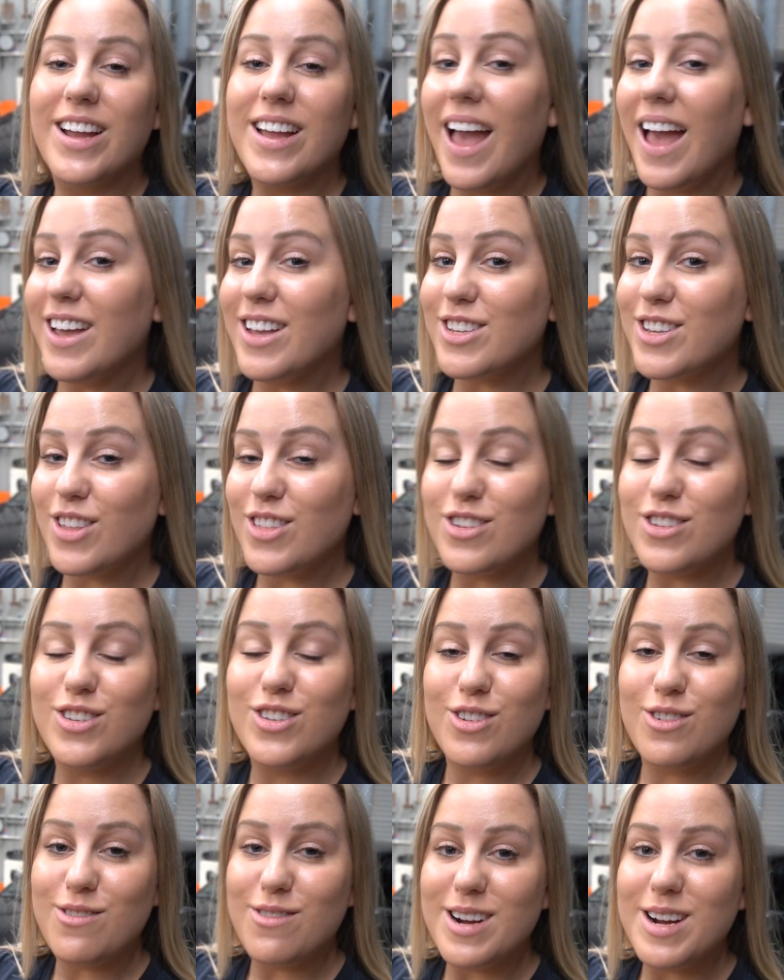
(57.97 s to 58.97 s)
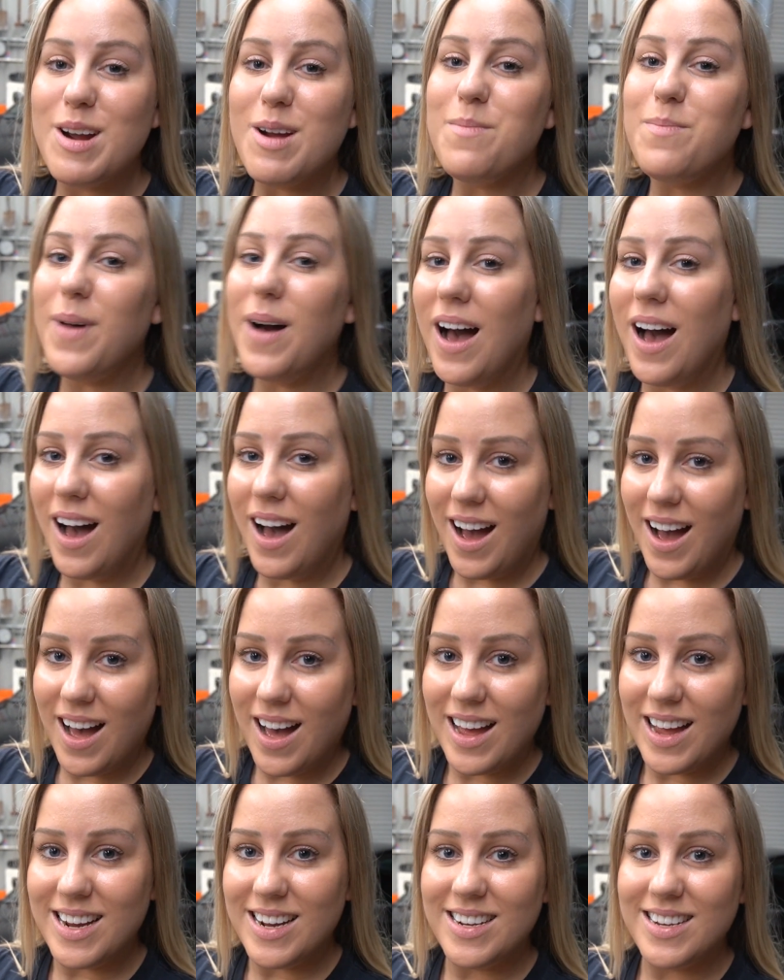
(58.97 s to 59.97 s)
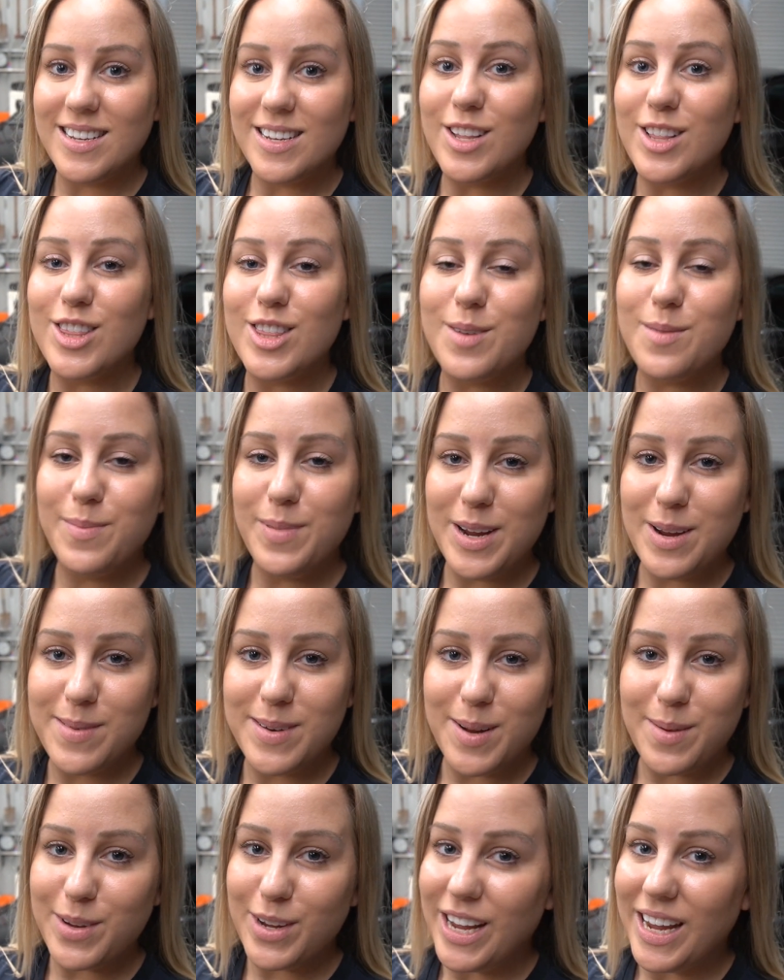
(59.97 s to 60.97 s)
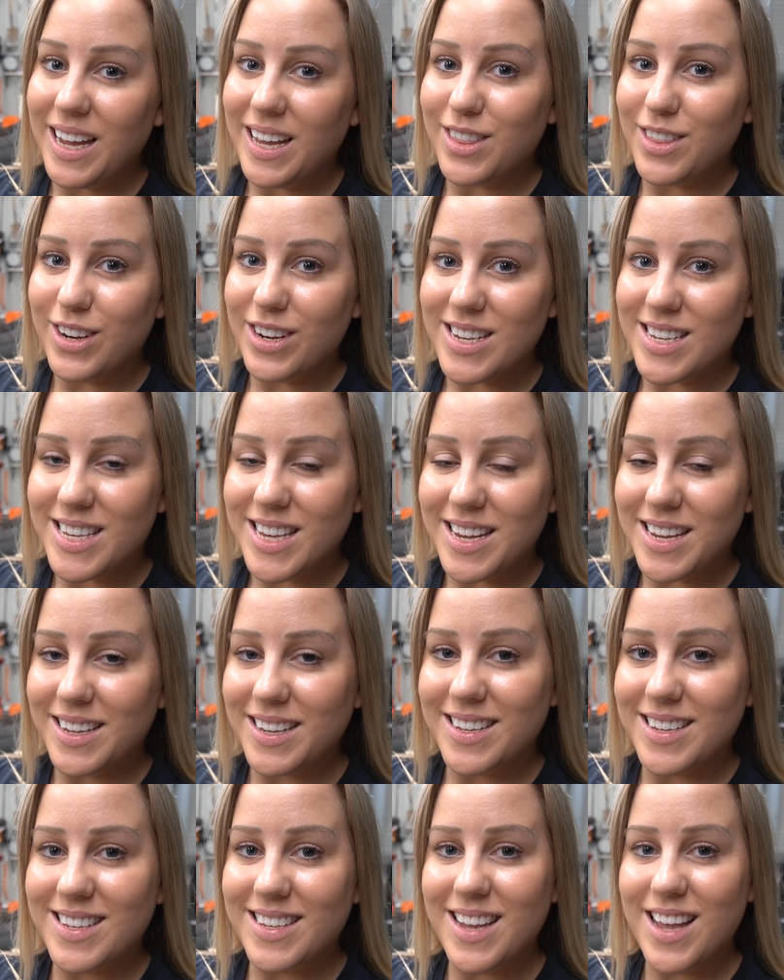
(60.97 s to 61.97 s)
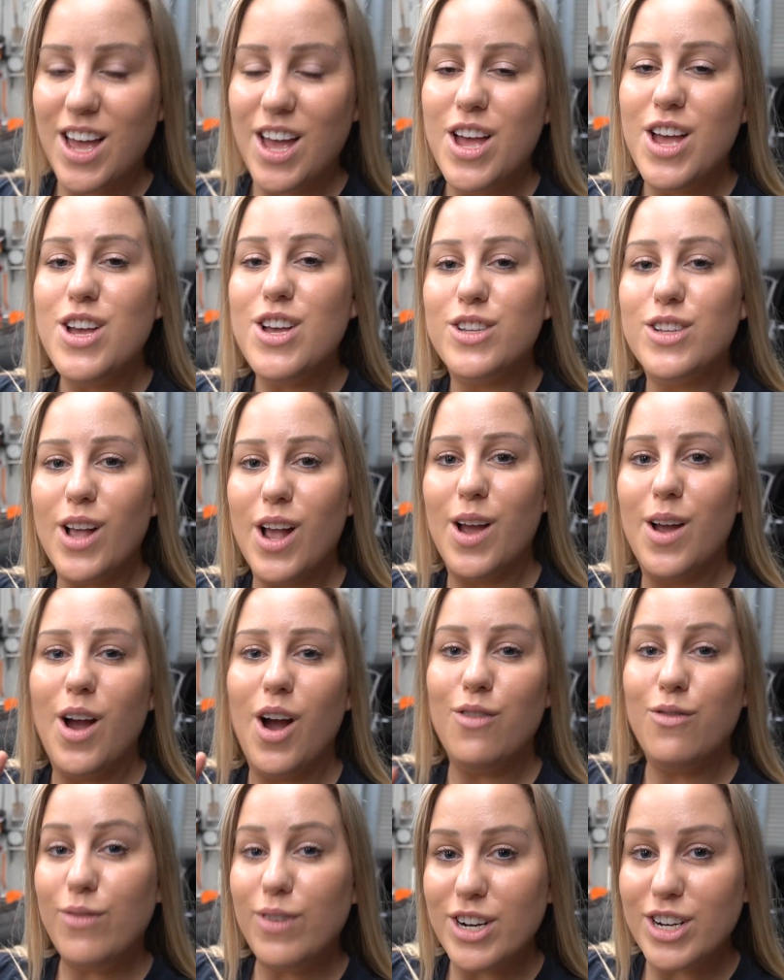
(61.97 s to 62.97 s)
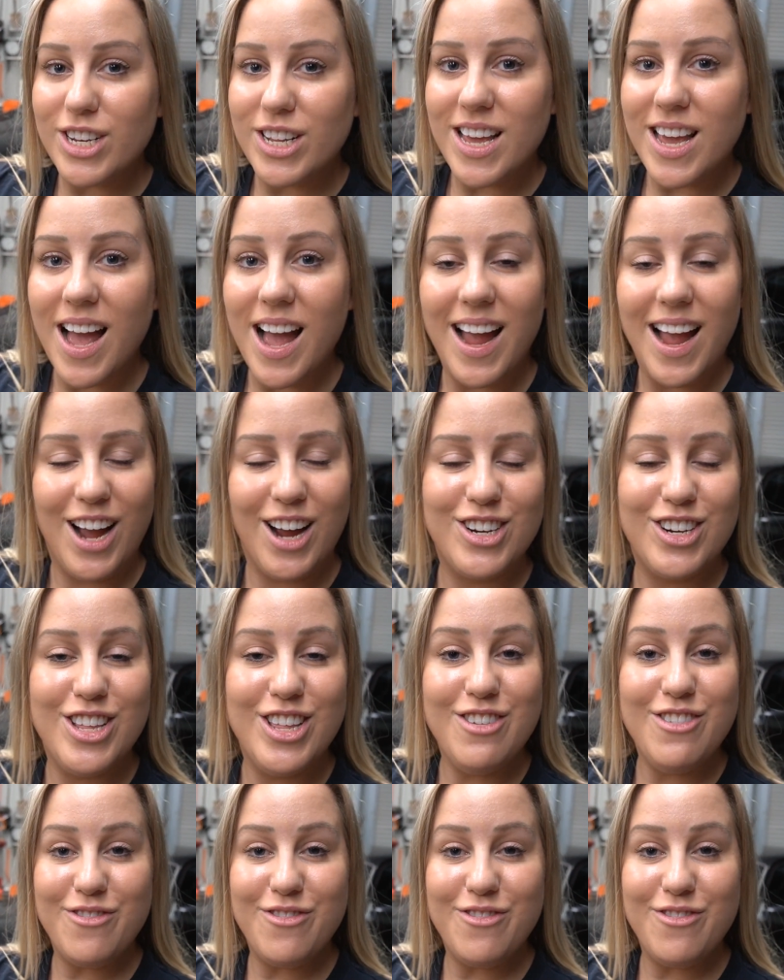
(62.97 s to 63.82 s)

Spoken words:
Okay, so the story behind the BMW E36. So originally I actually